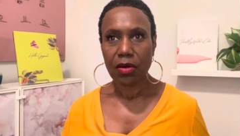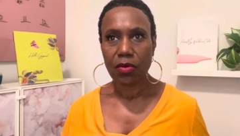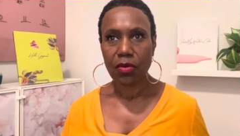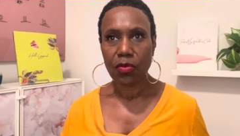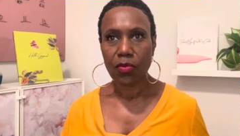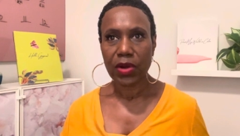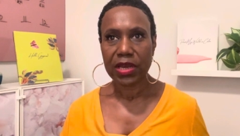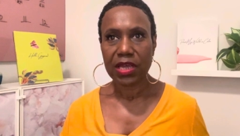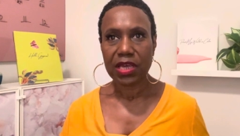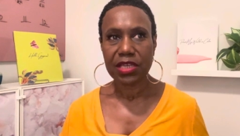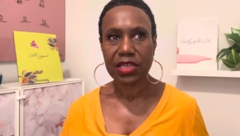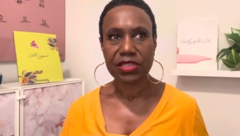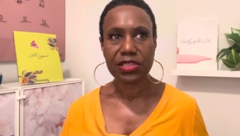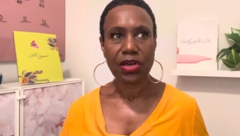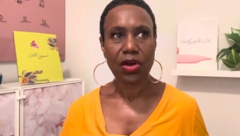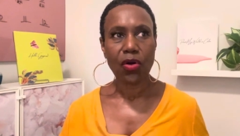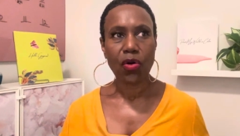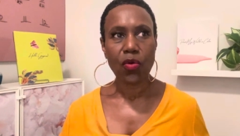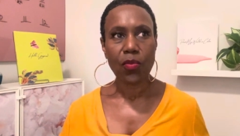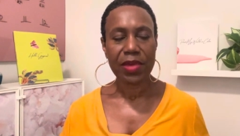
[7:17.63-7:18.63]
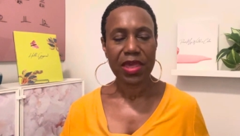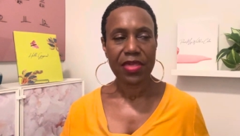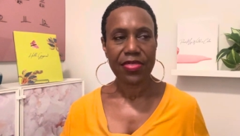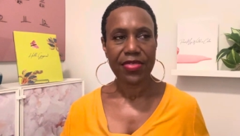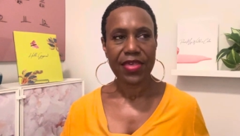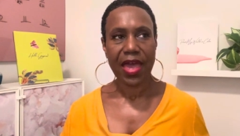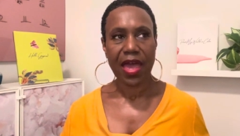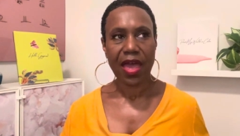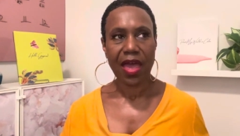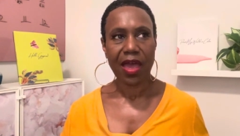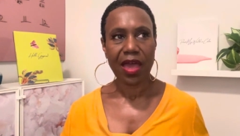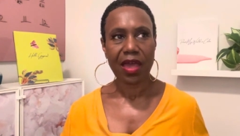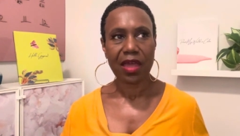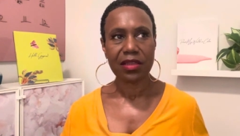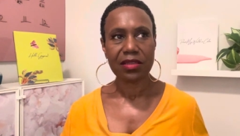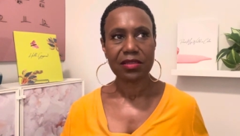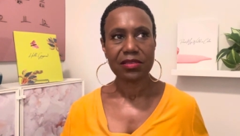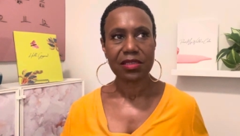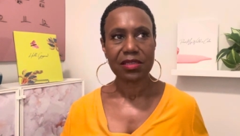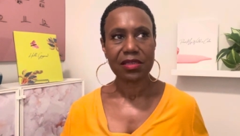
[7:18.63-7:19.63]
when he told me
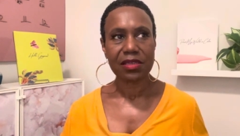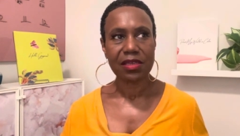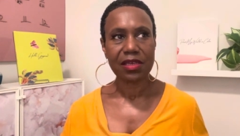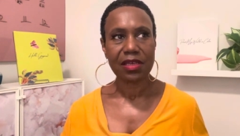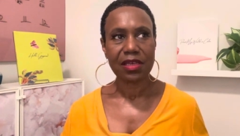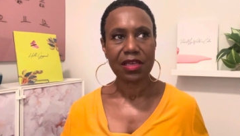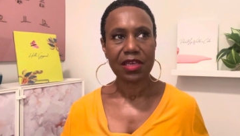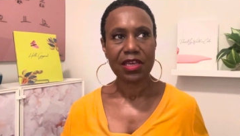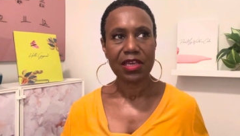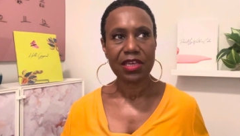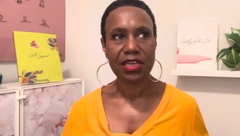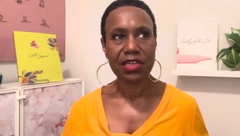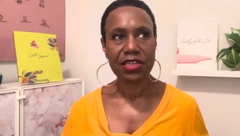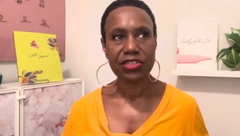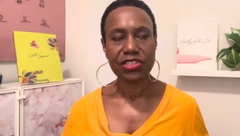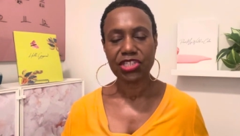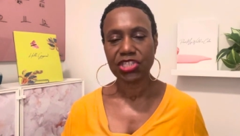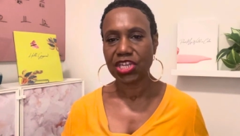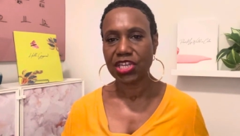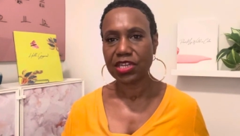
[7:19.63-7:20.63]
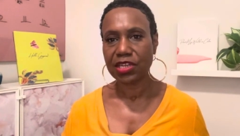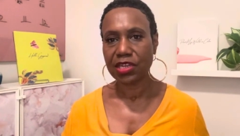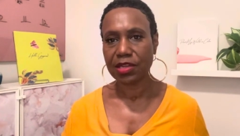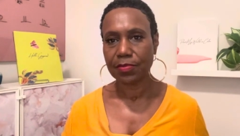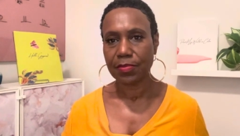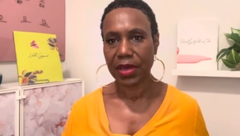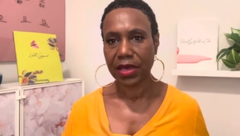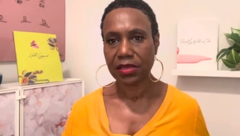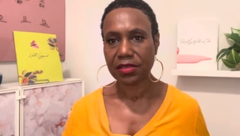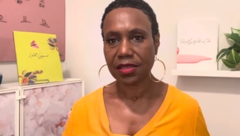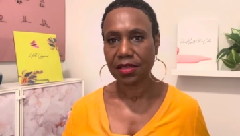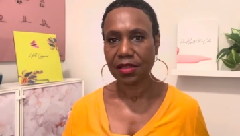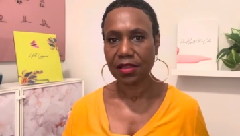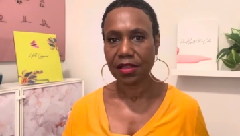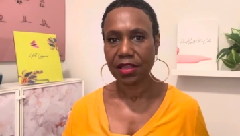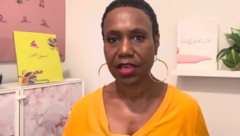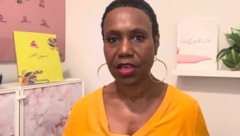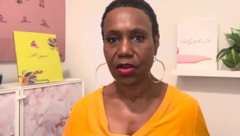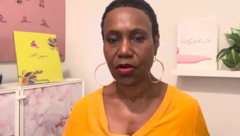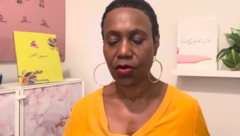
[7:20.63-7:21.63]
that he cheated
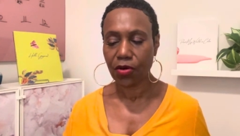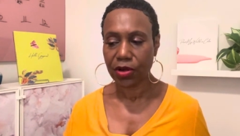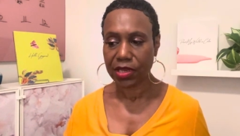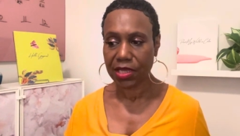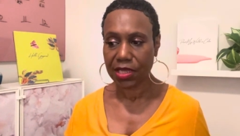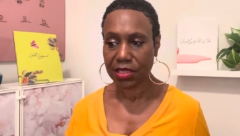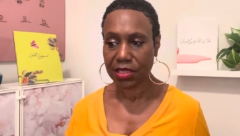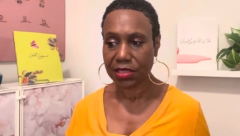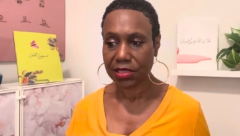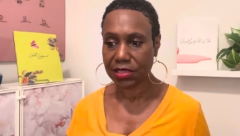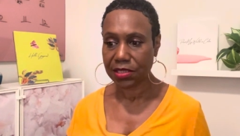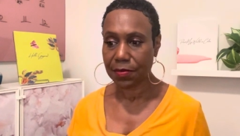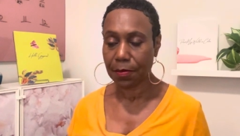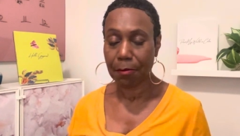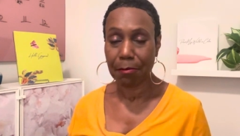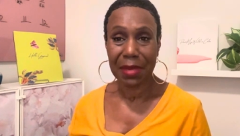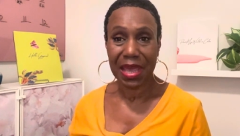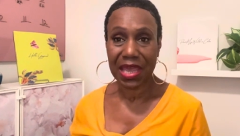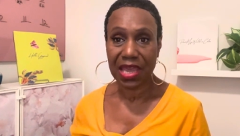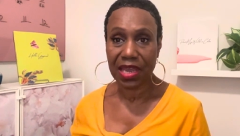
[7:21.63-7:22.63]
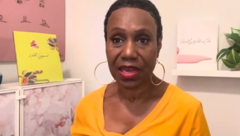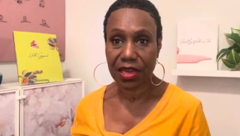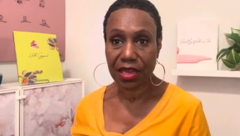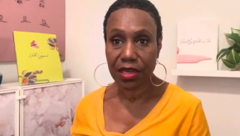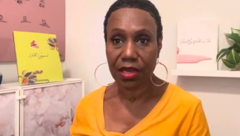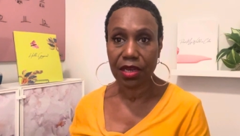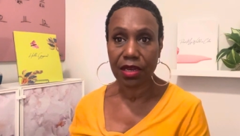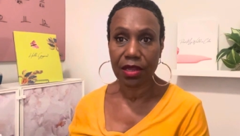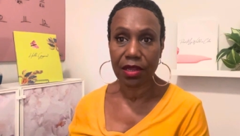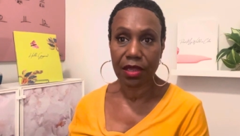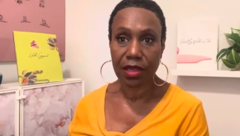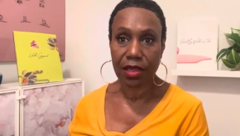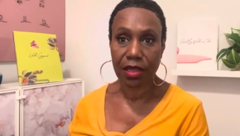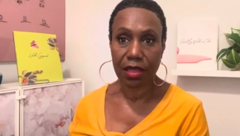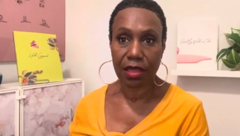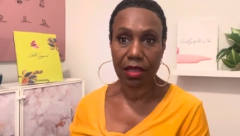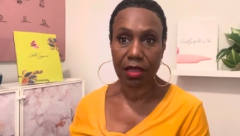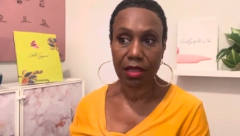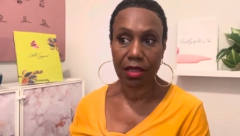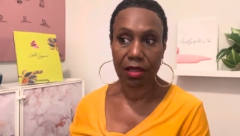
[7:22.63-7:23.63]
basically on his mated
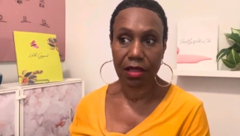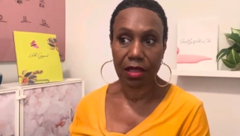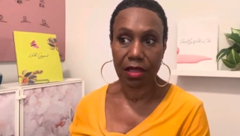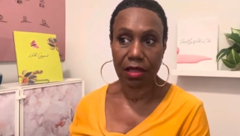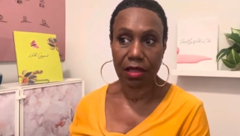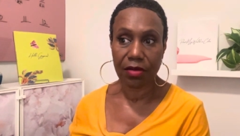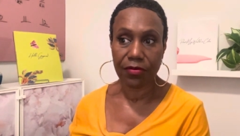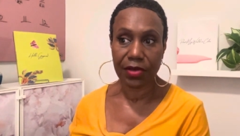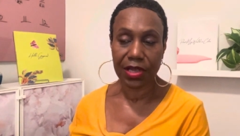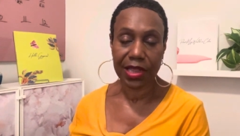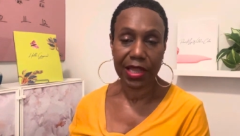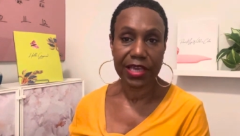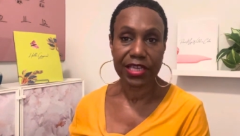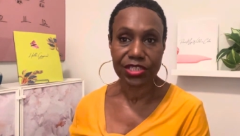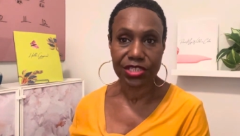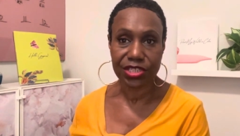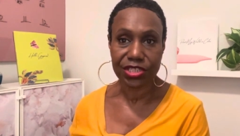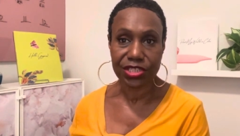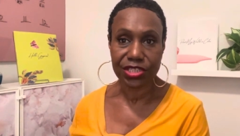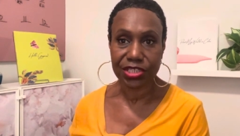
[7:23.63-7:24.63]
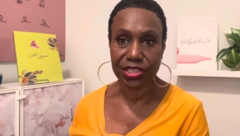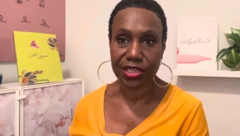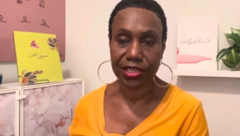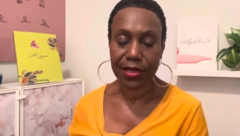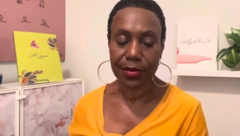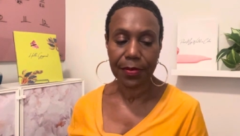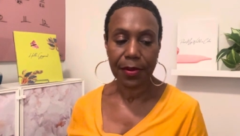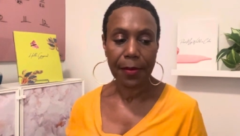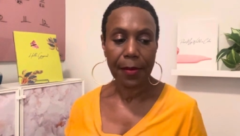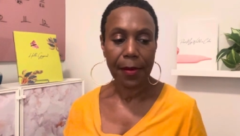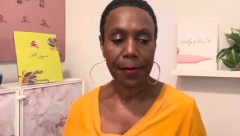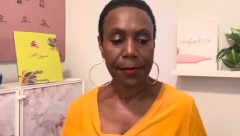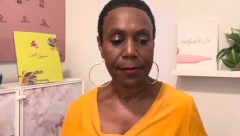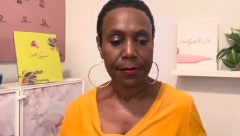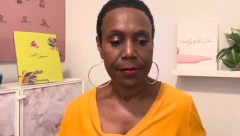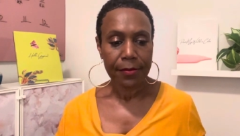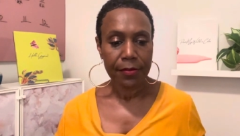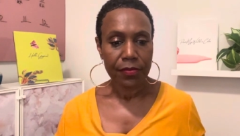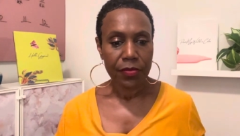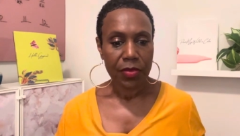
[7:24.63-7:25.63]
relationship,
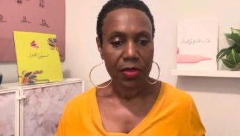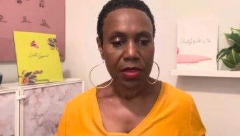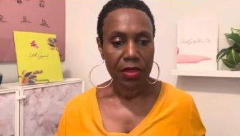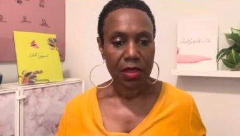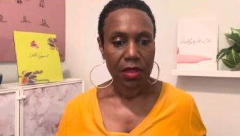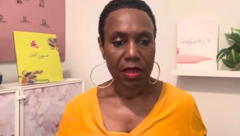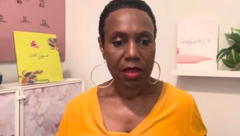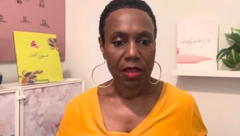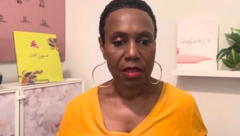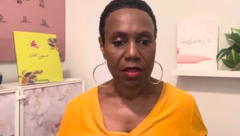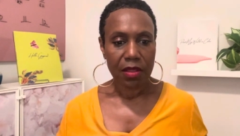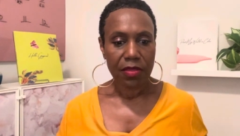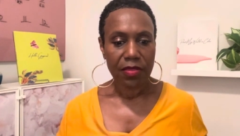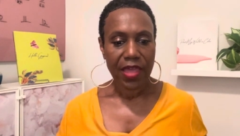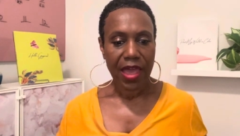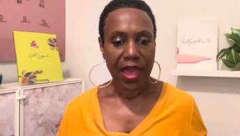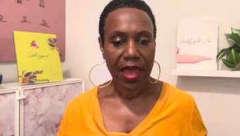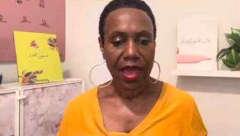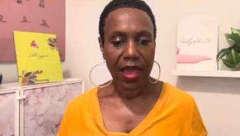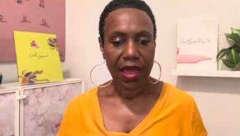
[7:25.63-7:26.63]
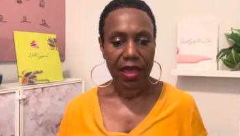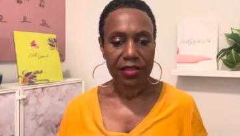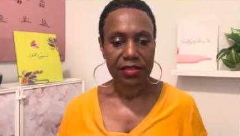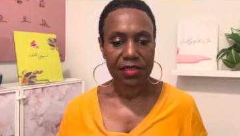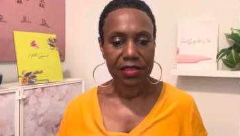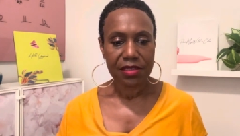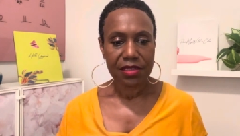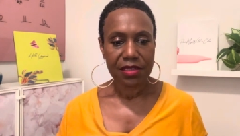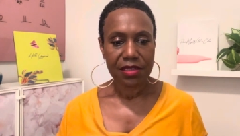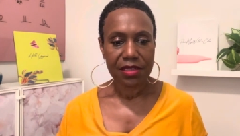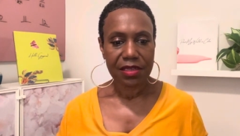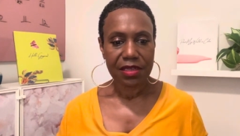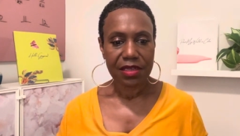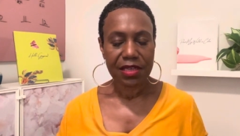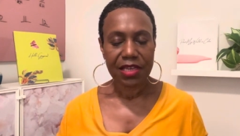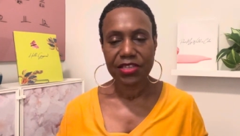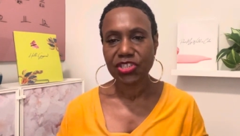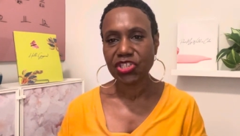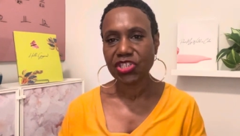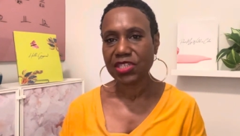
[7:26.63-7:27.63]
that
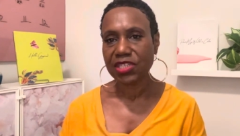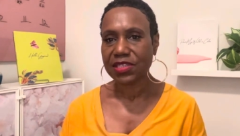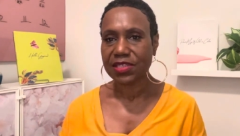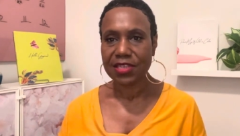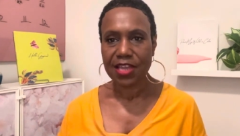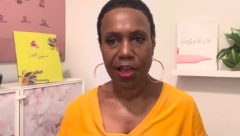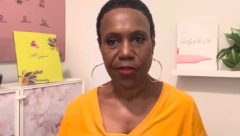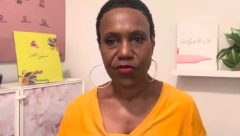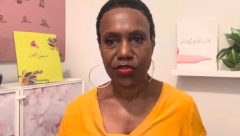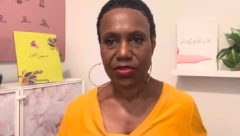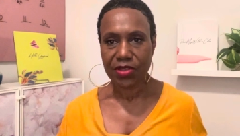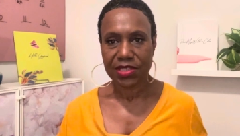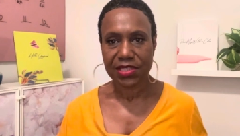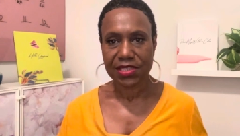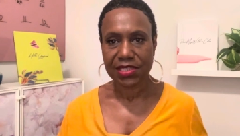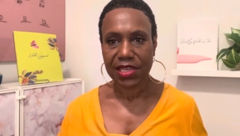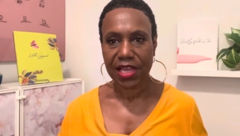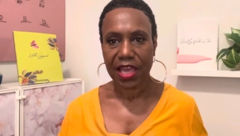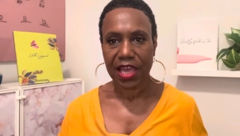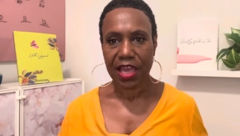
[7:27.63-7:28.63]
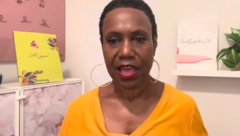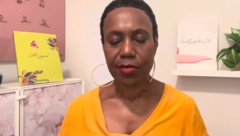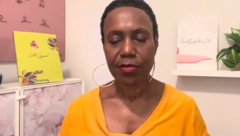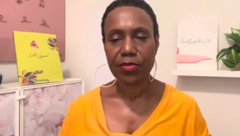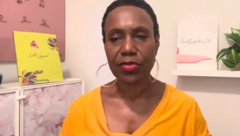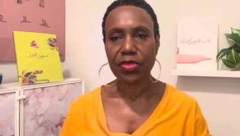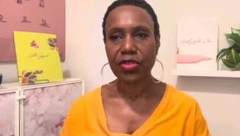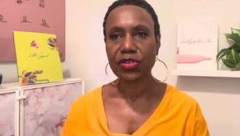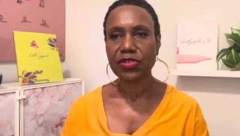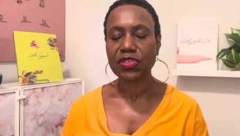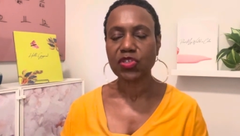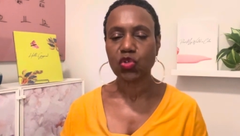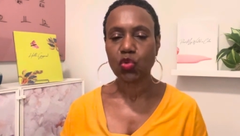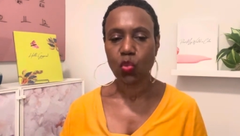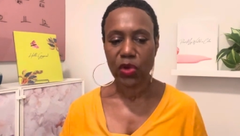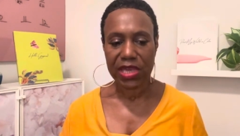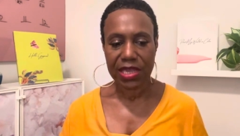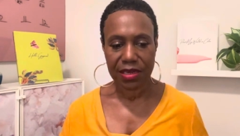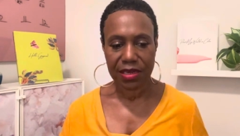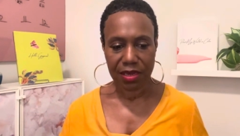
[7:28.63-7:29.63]
it's just never the same. The
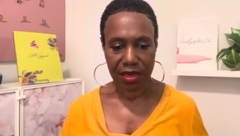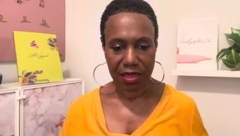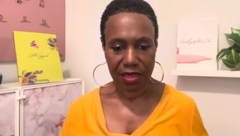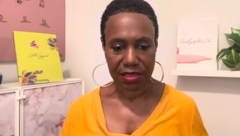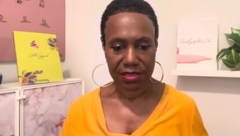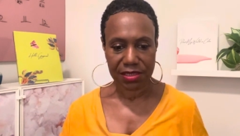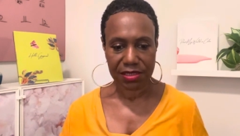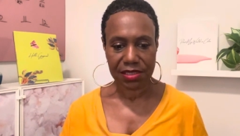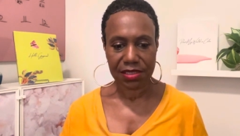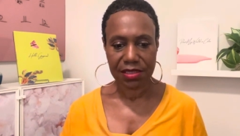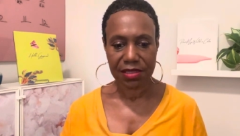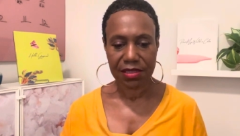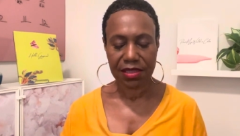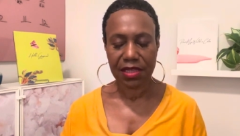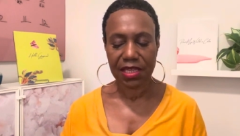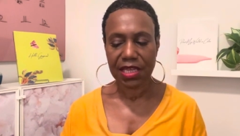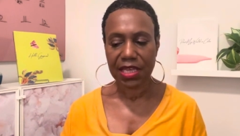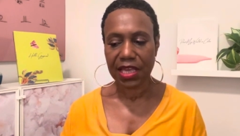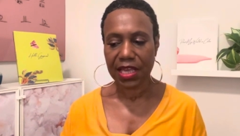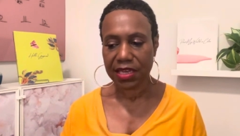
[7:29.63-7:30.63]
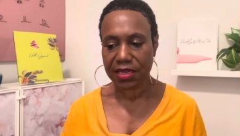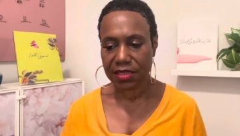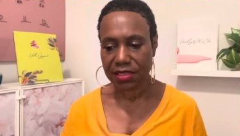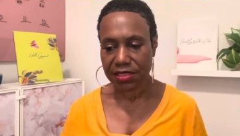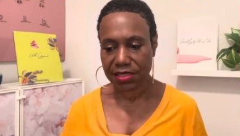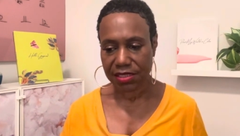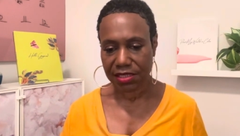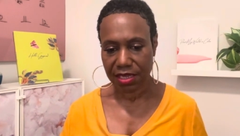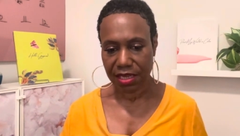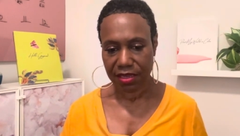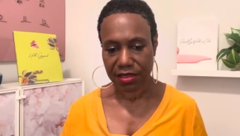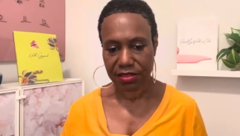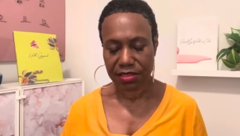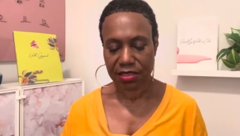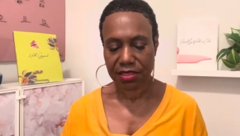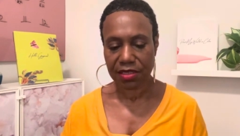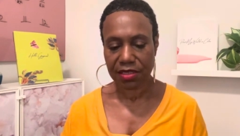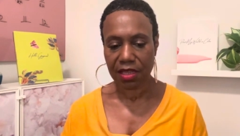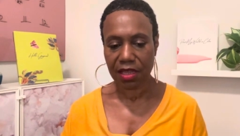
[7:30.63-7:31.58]
sweetness, the innocence